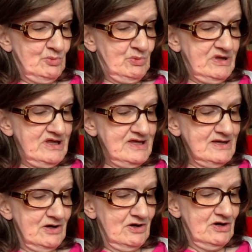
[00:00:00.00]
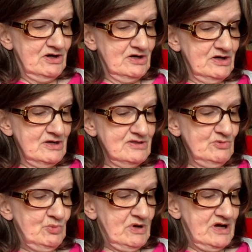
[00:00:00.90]
We are
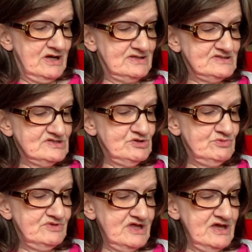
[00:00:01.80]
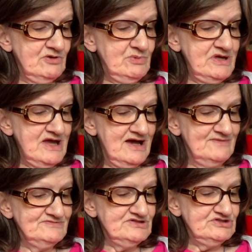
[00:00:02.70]
the ones who think we
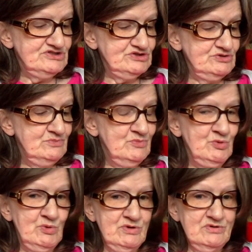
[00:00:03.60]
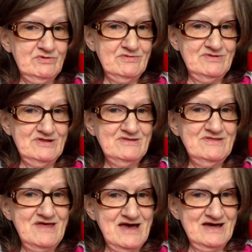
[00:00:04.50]
have to do more than
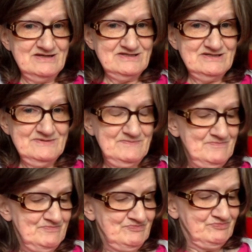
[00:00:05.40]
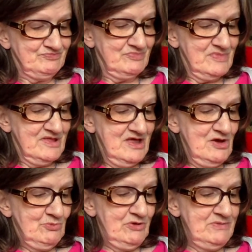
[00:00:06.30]
that.
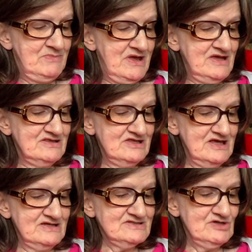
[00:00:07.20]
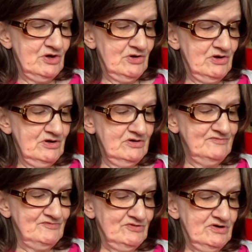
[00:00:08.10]
We make things
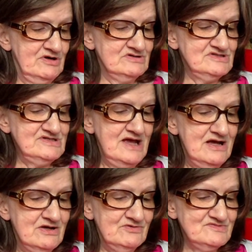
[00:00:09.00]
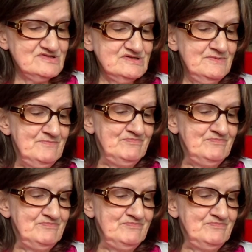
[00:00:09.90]
hard for ourselves.